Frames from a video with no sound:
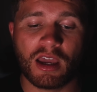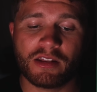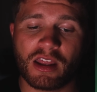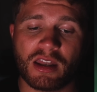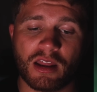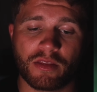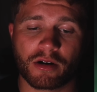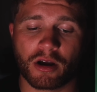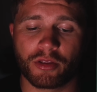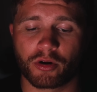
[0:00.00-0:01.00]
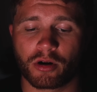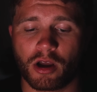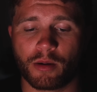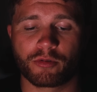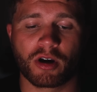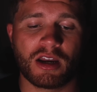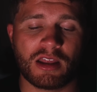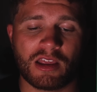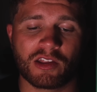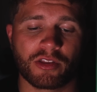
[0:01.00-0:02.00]
And then their other
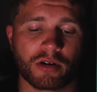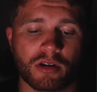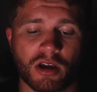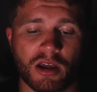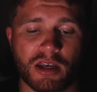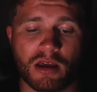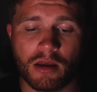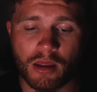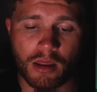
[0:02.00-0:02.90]
upgrade is their gun,